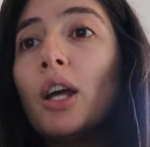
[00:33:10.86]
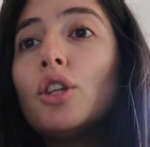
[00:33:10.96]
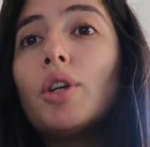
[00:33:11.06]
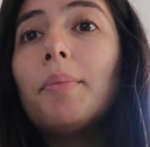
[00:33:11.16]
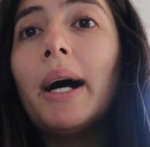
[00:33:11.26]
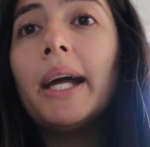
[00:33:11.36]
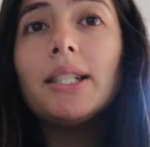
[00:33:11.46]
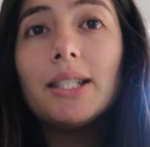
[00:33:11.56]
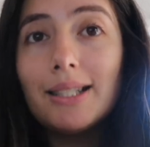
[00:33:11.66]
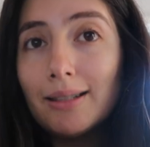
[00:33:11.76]
So I
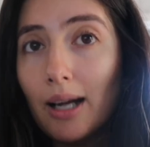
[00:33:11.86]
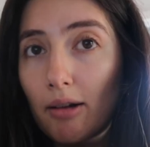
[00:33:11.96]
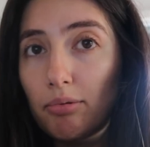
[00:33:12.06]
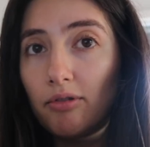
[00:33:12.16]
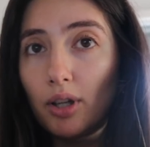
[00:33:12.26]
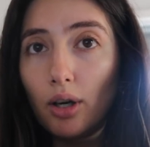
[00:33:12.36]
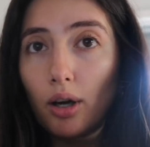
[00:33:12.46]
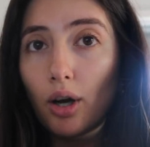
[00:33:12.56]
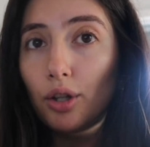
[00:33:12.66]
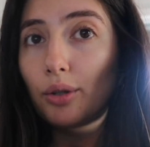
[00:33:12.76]
might start up a
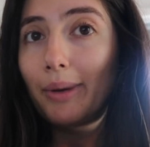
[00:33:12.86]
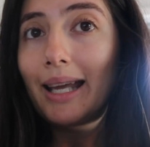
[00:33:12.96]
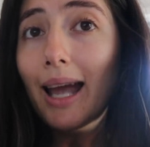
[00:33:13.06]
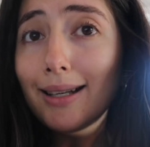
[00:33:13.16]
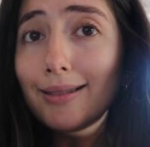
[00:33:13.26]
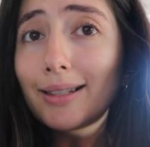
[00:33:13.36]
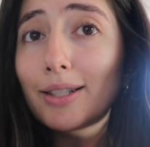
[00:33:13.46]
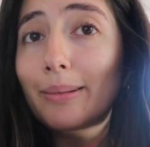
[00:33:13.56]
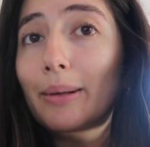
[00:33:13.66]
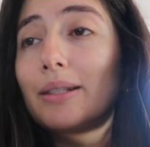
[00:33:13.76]
vlog on the weekend
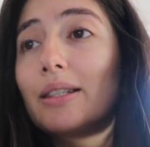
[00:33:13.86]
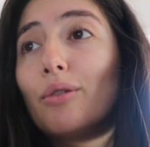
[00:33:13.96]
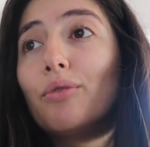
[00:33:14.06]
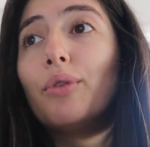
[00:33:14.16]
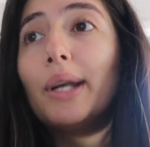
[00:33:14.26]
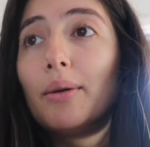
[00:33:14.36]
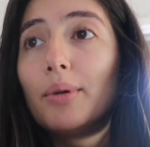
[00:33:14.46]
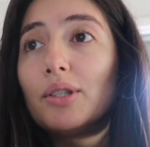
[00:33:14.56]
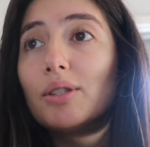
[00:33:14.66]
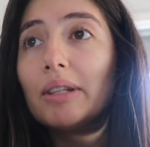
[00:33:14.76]
because we're going to the footy,
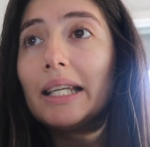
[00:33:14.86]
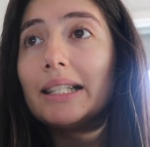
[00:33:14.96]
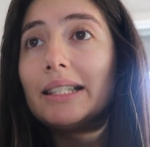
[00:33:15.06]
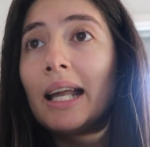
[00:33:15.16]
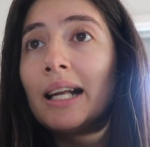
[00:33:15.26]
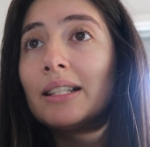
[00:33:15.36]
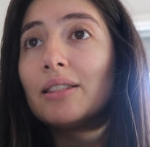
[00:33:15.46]
which is really exciting.